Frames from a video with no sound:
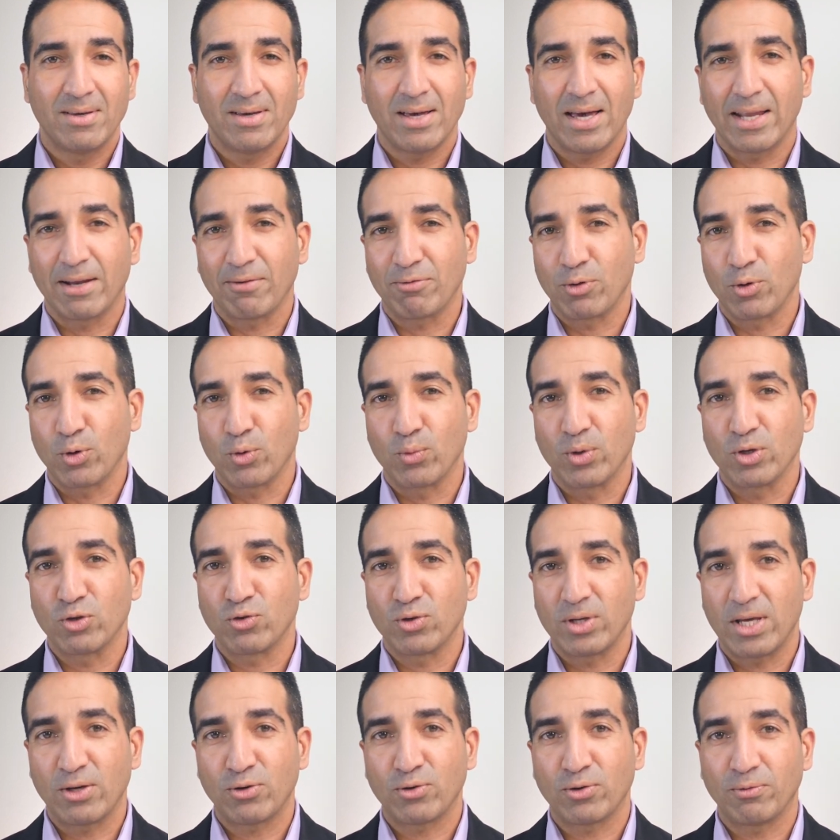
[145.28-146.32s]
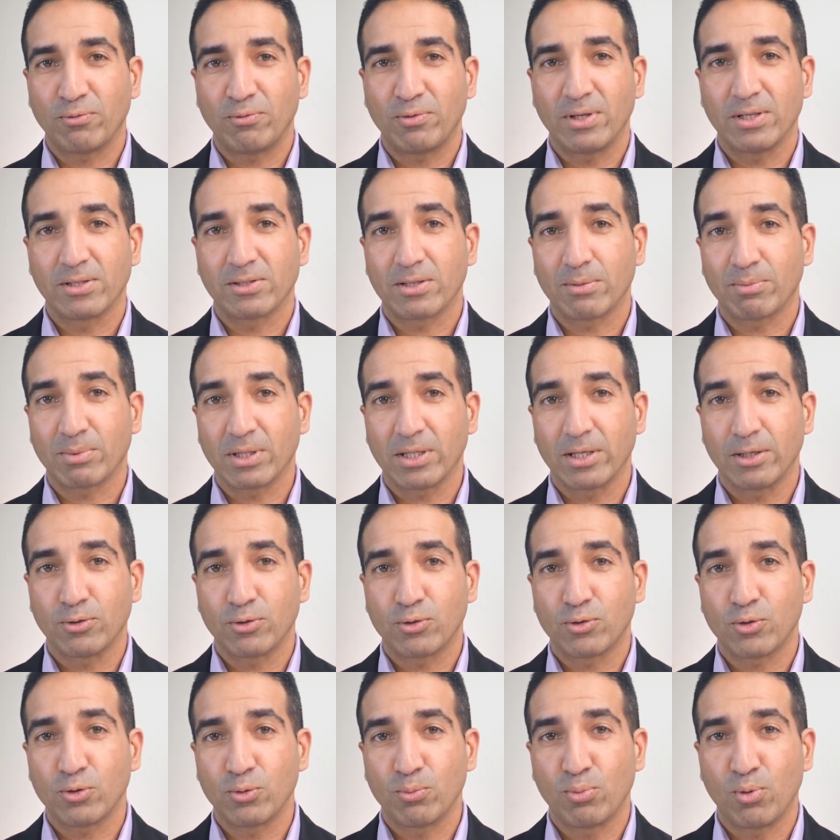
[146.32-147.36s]
And if their origination fee is typically
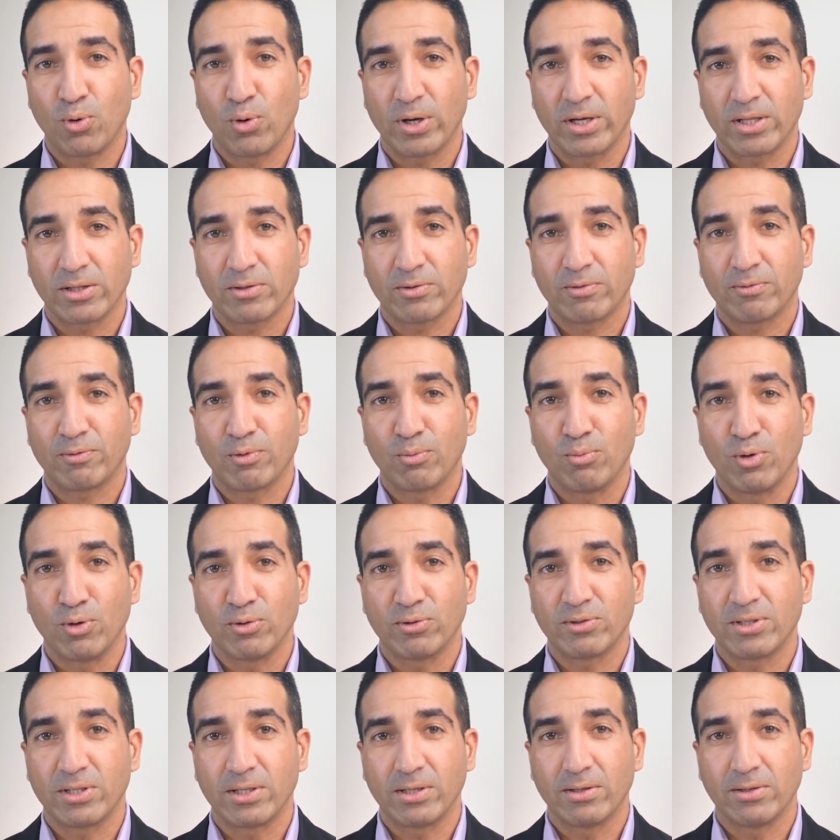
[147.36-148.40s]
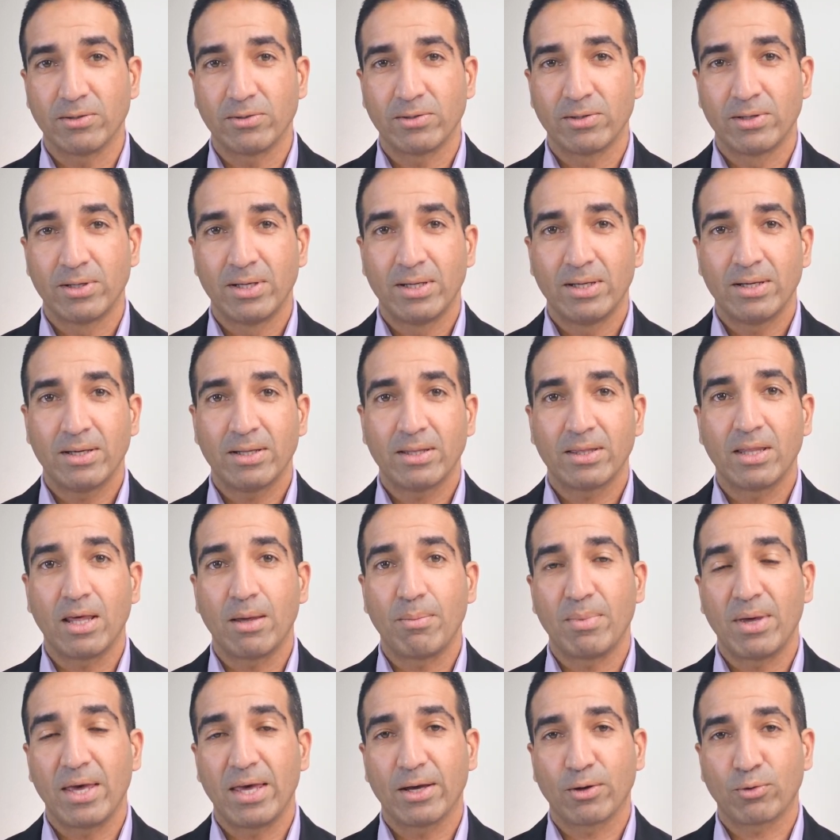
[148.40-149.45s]
two points for most deals, they
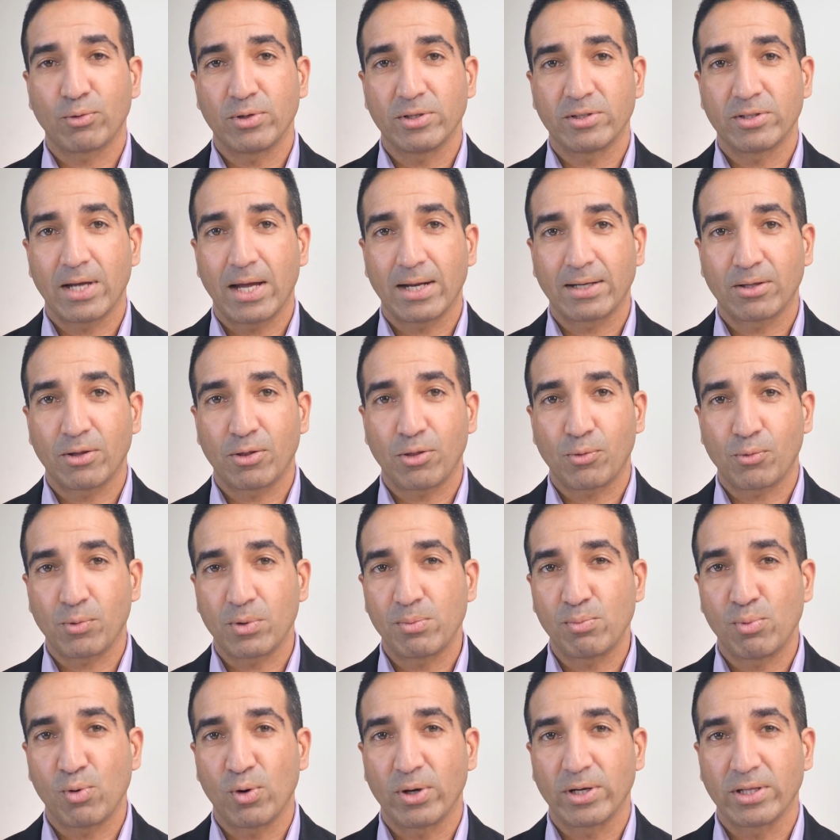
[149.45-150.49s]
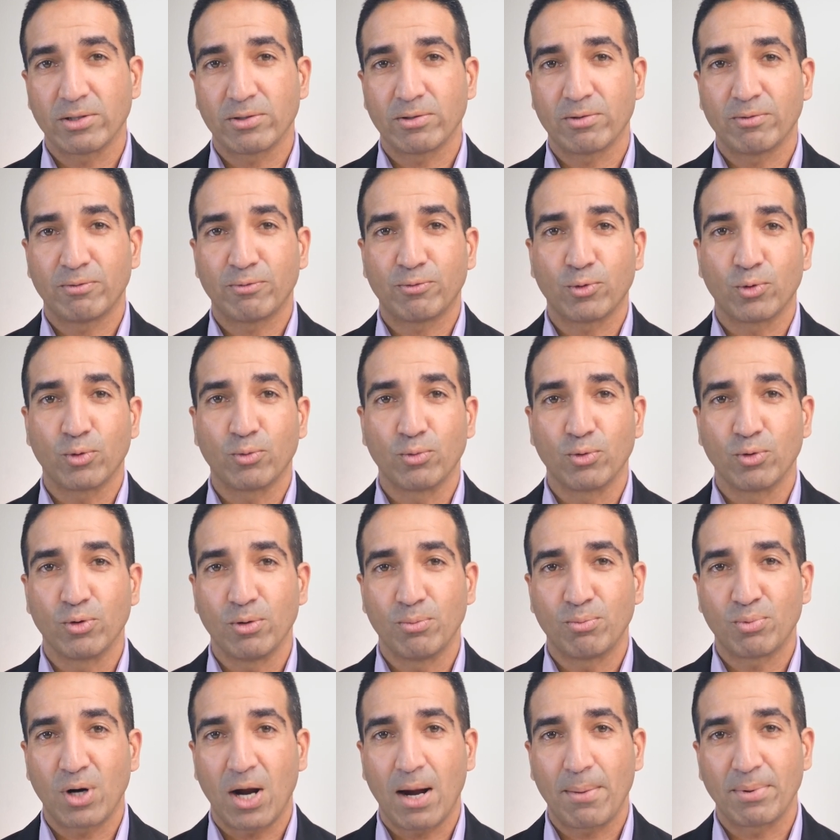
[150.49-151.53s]
may increase that to three points for a rural
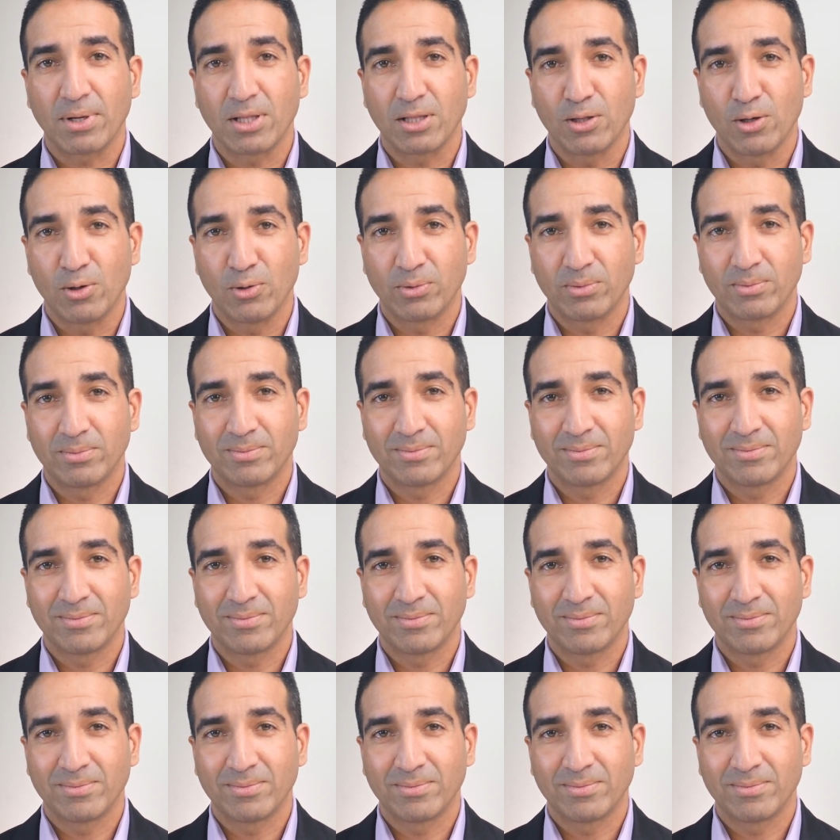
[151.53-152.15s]
property loan.